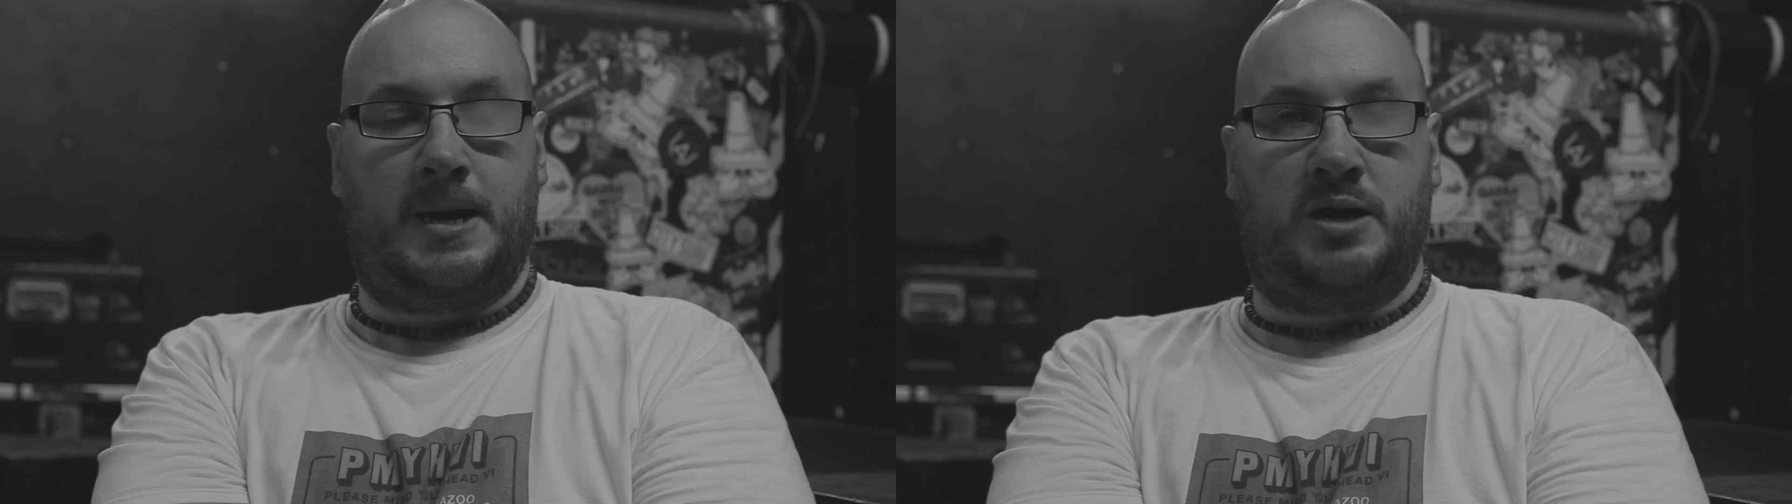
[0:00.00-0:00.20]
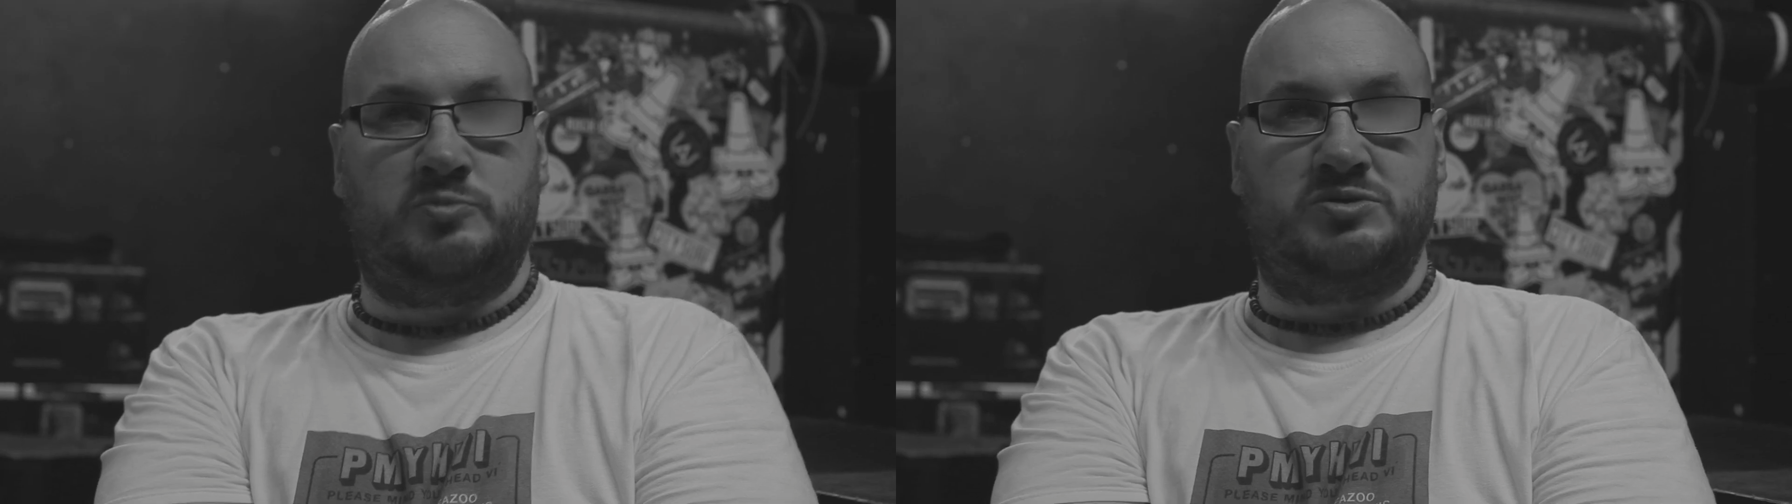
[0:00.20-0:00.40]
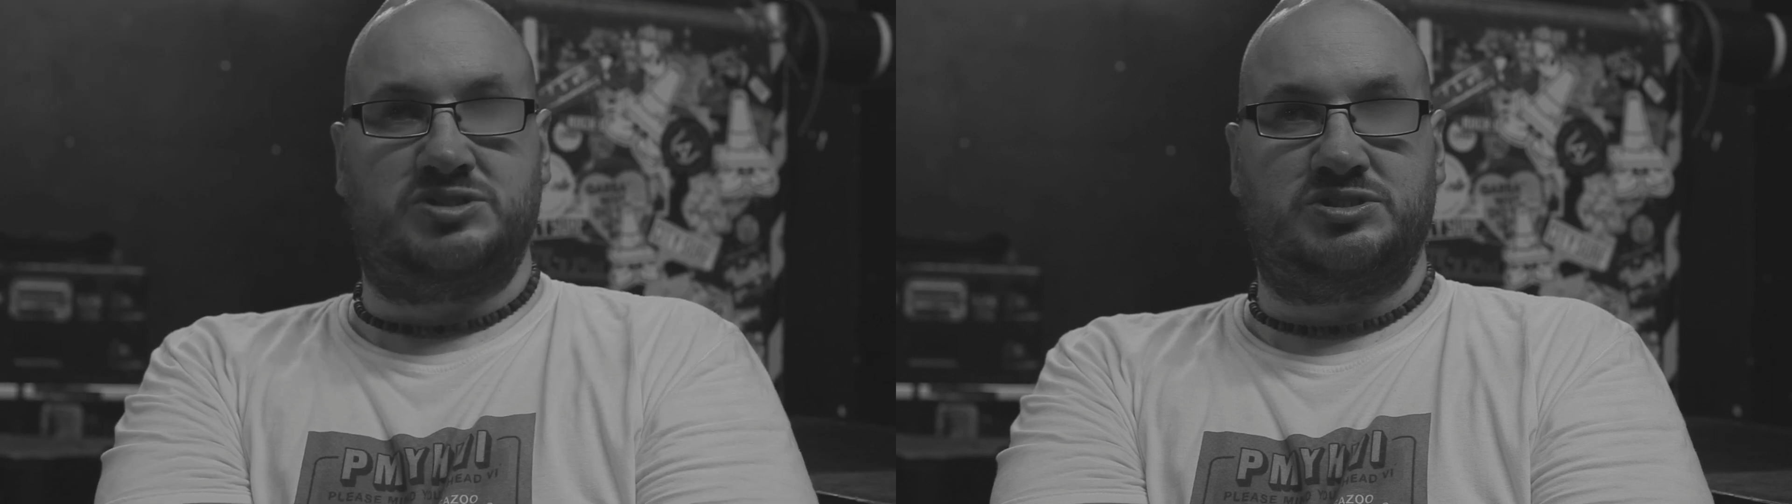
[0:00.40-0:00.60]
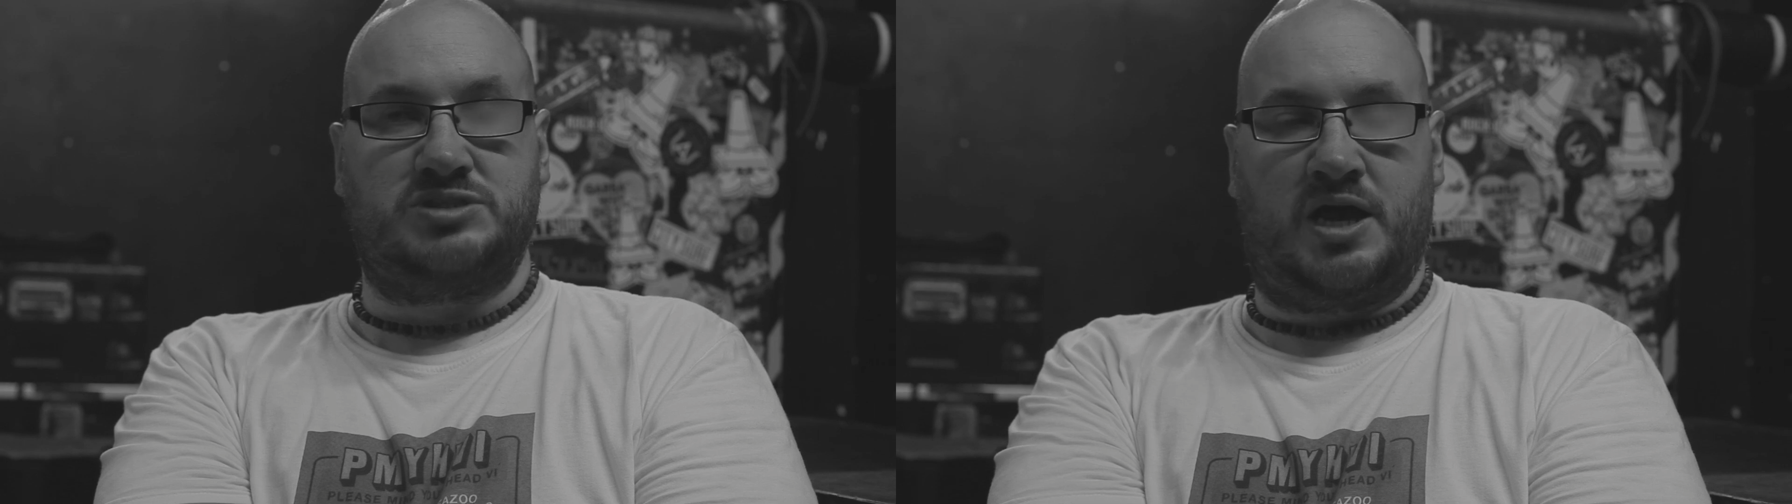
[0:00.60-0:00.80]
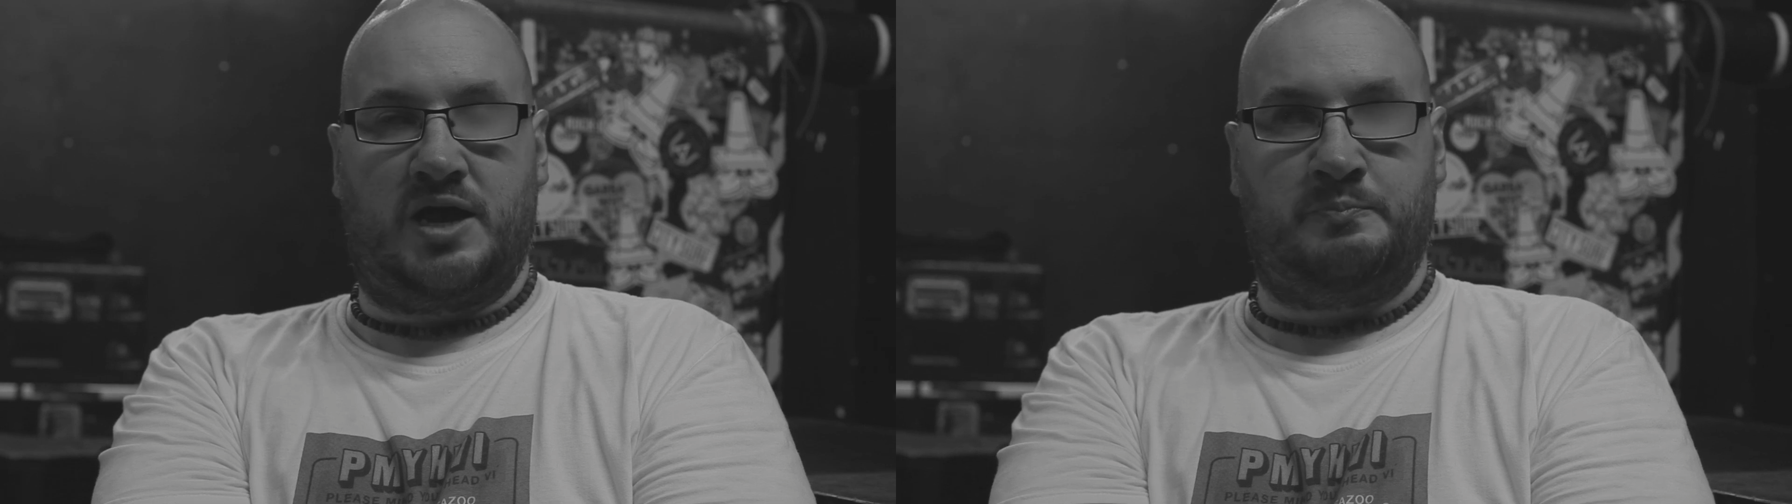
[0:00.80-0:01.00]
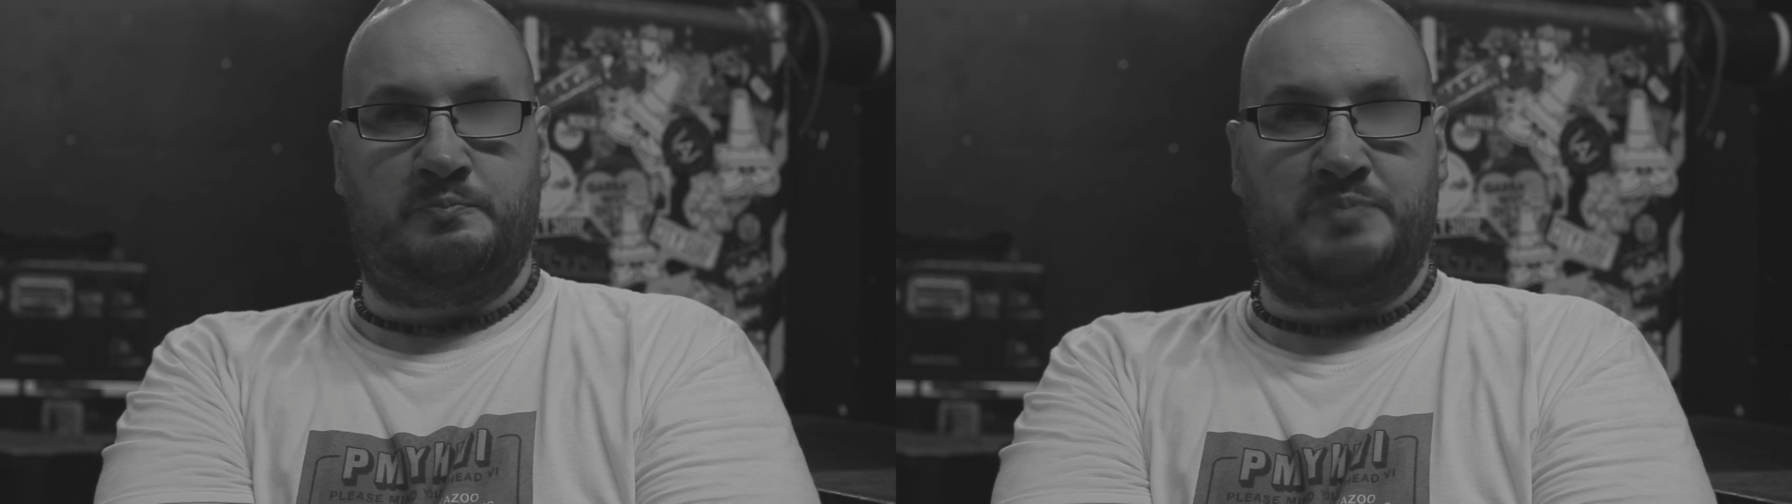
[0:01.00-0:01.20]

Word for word: I was uh,